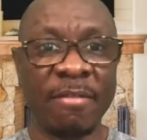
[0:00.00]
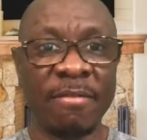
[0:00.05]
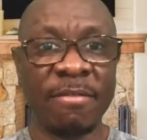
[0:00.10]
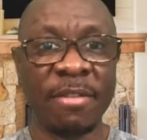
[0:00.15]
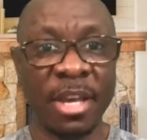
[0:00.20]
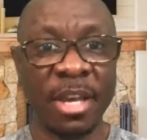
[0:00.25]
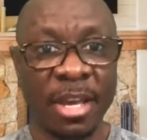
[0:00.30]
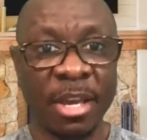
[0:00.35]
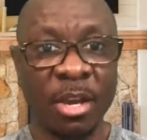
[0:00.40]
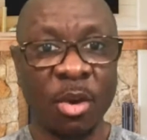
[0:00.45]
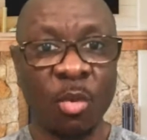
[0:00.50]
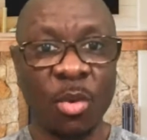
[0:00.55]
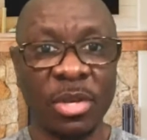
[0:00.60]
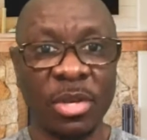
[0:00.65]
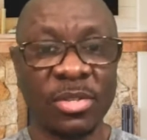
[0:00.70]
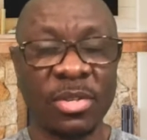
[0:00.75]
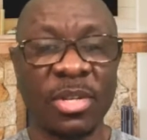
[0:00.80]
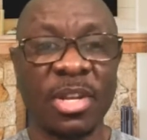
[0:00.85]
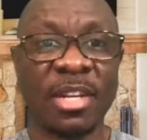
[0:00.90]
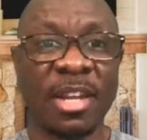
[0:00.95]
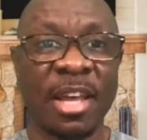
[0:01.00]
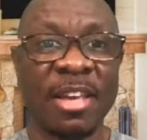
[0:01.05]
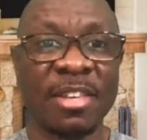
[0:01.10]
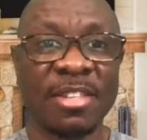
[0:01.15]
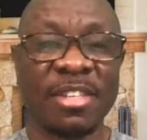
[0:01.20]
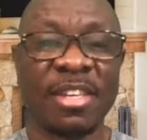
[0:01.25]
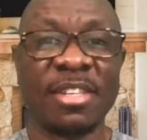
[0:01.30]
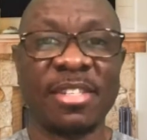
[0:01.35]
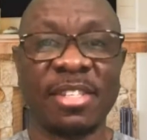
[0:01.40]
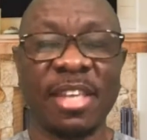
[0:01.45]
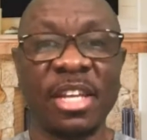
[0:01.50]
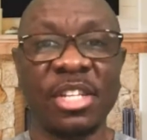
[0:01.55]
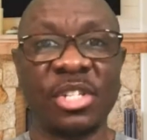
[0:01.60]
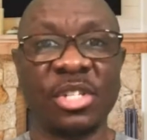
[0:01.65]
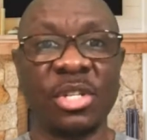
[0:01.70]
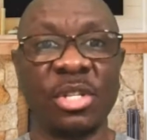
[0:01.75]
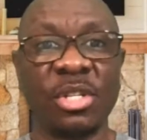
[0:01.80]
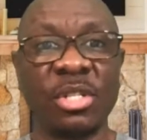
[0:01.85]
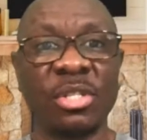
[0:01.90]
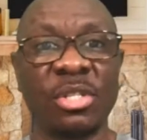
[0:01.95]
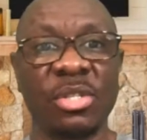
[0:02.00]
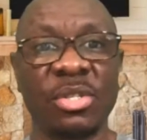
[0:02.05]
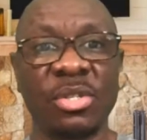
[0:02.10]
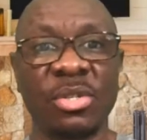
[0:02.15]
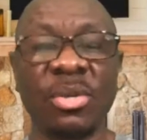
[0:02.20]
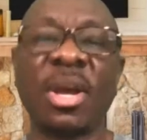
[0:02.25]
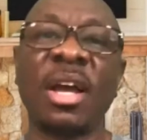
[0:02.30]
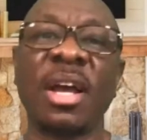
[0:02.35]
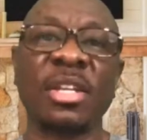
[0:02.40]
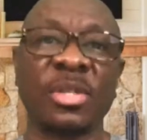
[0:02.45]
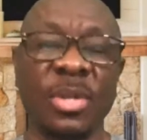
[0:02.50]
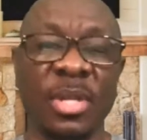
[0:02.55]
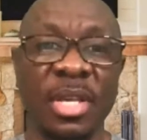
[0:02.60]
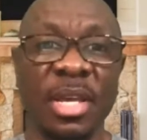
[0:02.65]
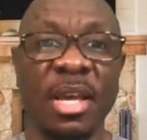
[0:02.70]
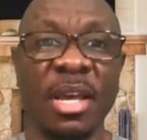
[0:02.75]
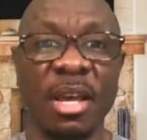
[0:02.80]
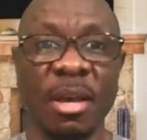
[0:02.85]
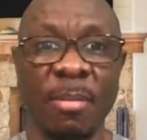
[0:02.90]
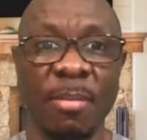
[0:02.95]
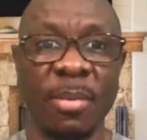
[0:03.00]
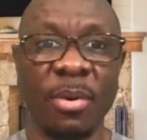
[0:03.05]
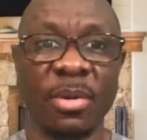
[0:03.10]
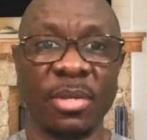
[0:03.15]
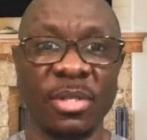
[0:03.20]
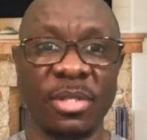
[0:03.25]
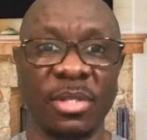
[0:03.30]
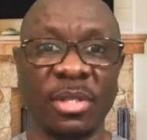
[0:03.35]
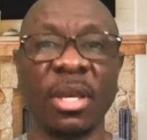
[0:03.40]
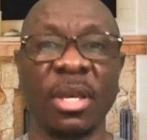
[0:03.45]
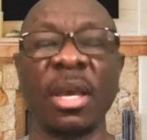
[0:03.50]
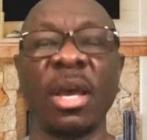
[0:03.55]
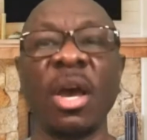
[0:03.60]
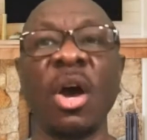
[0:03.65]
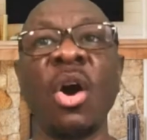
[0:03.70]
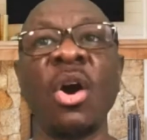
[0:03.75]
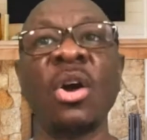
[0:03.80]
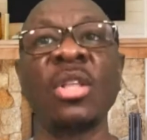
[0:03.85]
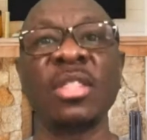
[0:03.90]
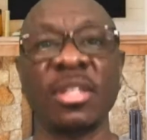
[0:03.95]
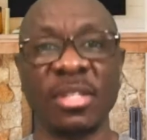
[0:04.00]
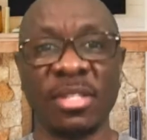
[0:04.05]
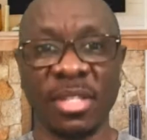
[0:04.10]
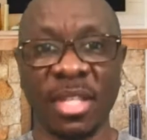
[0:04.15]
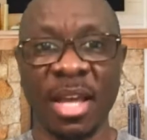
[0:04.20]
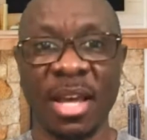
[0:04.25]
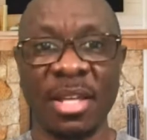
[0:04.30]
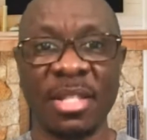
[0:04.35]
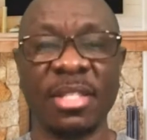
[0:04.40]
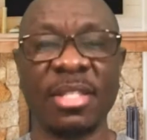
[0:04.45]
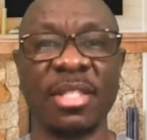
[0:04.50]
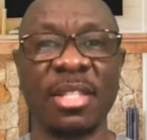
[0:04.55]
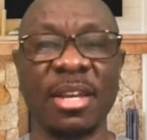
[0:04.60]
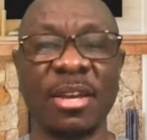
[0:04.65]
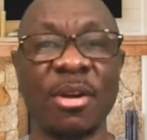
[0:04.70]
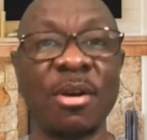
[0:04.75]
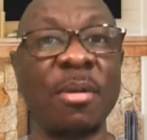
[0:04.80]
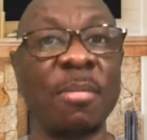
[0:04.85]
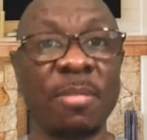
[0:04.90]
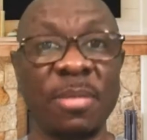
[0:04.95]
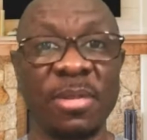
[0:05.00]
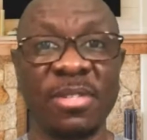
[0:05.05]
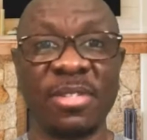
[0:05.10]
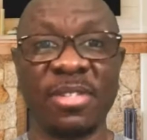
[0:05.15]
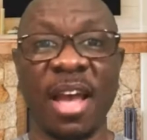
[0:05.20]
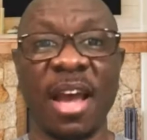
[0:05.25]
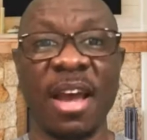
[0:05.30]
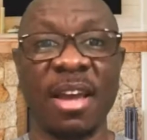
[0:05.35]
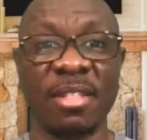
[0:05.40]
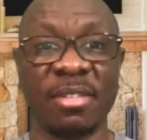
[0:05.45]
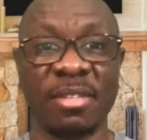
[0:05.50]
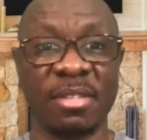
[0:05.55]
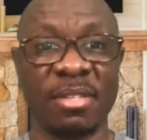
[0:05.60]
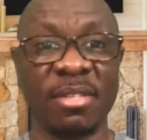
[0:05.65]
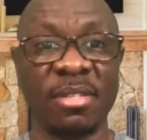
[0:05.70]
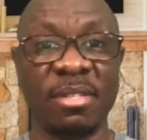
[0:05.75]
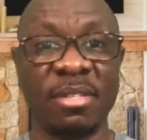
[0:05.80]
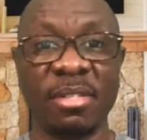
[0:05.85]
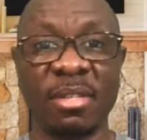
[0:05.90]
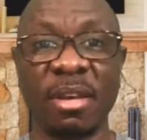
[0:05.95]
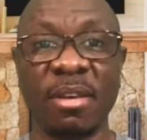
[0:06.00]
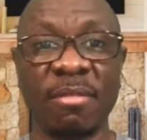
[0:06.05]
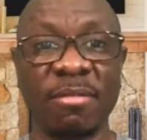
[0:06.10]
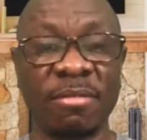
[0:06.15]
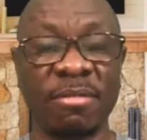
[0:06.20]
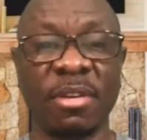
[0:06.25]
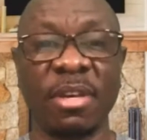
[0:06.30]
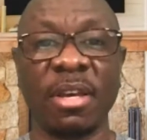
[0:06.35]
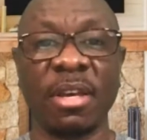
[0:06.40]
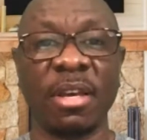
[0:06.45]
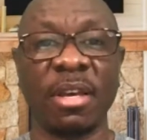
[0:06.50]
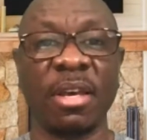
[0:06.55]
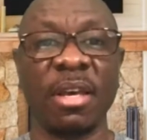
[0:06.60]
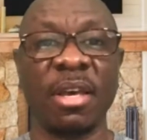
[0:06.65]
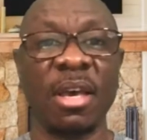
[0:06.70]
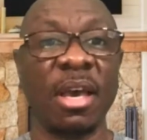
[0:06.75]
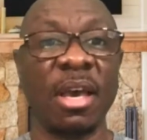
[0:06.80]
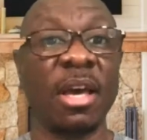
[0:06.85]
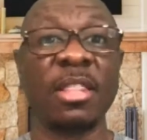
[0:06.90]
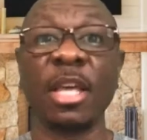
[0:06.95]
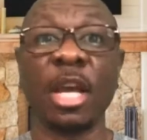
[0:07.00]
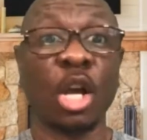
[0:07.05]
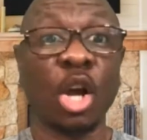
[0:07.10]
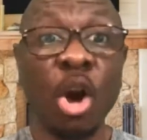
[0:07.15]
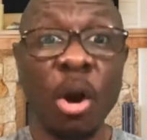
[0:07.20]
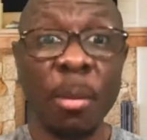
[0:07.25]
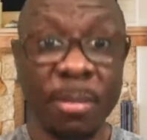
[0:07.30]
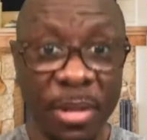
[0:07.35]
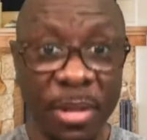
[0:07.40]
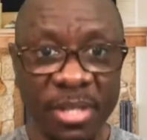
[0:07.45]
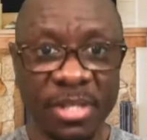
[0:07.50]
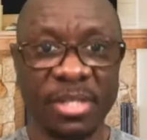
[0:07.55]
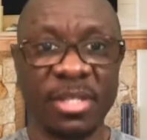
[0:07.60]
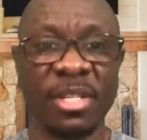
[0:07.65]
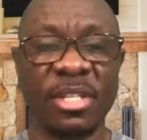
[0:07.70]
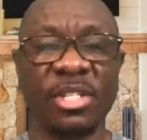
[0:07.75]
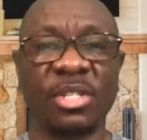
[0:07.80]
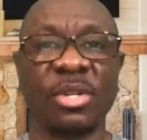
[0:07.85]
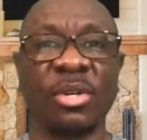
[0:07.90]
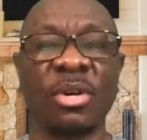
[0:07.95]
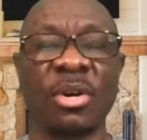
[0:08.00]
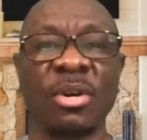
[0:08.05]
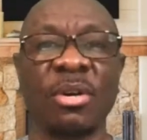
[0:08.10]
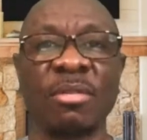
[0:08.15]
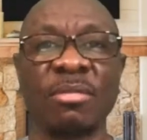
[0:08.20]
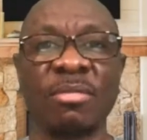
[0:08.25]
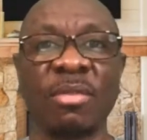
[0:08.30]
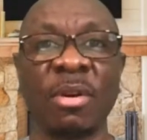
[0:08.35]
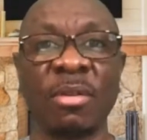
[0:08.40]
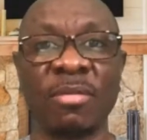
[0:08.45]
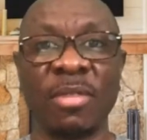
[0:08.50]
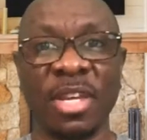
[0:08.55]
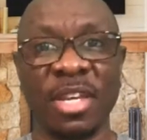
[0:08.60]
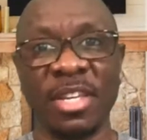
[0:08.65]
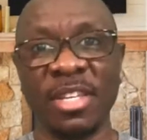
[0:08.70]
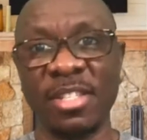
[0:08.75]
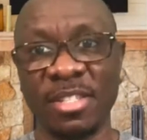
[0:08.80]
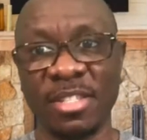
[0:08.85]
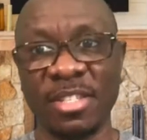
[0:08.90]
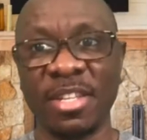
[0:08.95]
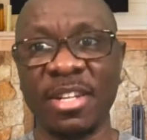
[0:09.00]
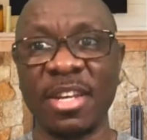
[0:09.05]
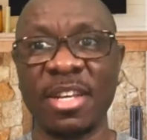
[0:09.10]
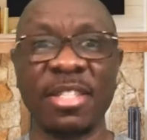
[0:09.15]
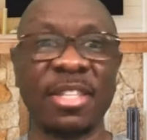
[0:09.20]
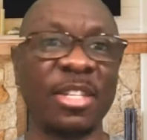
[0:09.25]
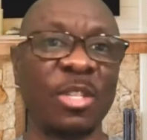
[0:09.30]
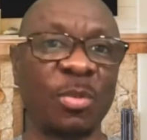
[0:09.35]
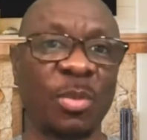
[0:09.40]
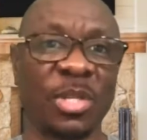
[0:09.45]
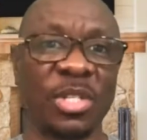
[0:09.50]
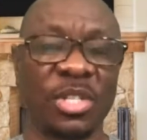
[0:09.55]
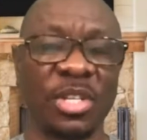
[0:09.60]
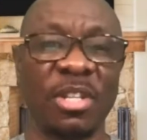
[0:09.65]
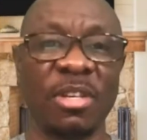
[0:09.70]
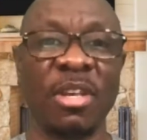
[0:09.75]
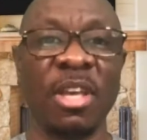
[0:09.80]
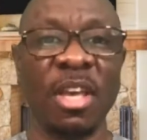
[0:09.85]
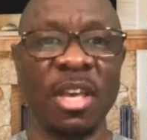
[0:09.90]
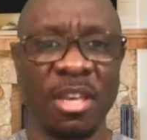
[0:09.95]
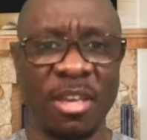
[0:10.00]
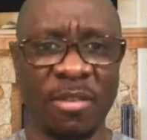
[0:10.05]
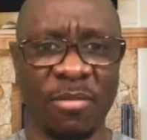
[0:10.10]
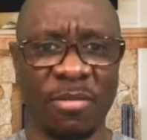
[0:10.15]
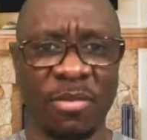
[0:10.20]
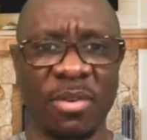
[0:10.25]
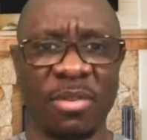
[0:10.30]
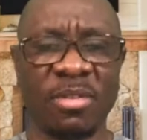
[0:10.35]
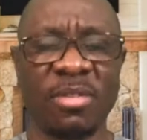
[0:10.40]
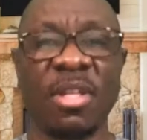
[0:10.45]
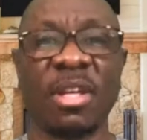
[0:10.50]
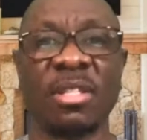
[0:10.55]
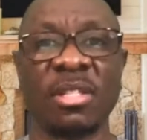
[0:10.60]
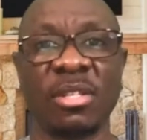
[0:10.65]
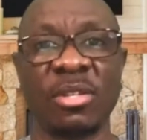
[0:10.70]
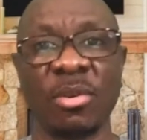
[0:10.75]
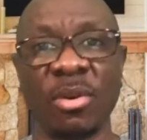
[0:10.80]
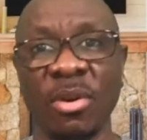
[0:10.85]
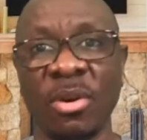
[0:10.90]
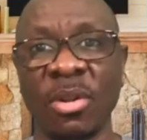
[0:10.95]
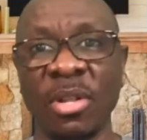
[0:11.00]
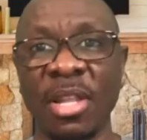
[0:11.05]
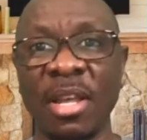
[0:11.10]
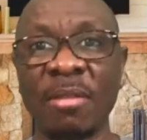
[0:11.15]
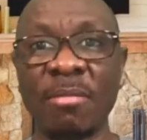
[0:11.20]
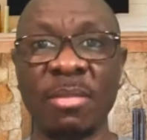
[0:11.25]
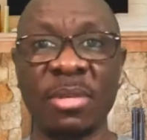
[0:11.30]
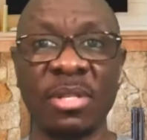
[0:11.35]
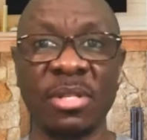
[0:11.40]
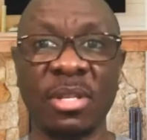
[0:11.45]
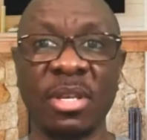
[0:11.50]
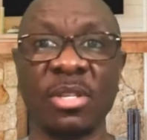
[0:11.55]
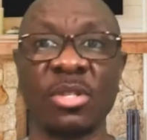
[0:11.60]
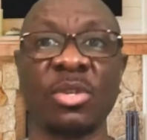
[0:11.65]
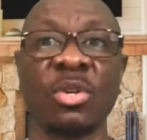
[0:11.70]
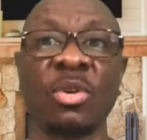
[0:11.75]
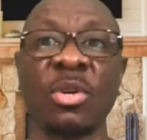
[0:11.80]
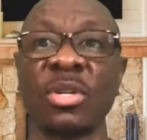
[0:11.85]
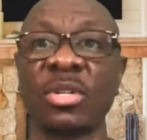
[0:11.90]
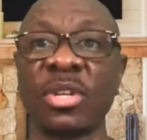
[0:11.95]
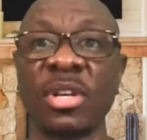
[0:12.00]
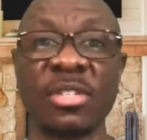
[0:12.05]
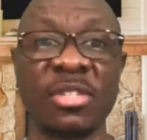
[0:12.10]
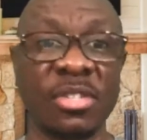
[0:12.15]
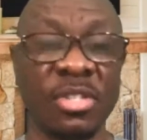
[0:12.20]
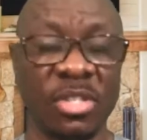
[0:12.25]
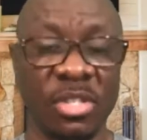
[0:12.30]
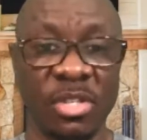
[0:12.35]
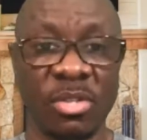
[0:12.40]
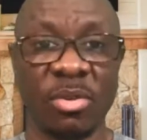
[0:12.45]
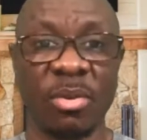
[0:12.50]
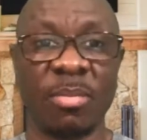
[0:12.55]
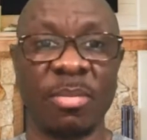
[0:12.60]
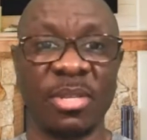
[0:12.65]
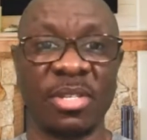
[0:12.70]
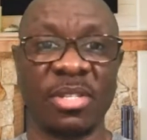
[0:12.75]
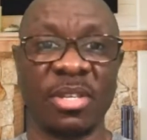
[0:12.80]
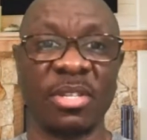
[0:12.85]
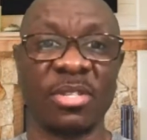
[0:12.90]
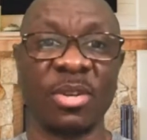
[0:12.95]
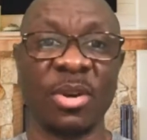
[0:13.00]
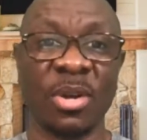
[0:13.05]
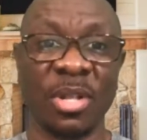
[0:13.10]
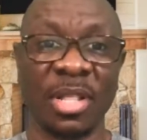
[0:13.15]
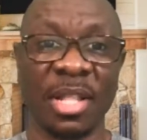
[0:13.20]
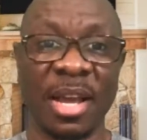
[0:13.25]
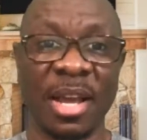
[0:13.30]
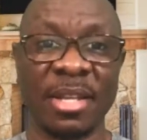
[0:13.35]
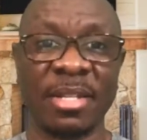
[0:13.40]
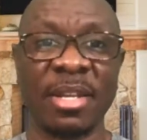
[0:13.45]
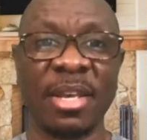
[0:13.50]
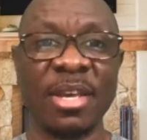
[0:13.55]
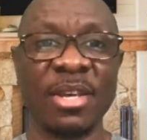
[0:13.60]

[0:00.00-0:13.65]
a question and answer session to actually help us understand the complexities of the complex nature of the internet, especially if you're starting your online business or you're transiting your business online.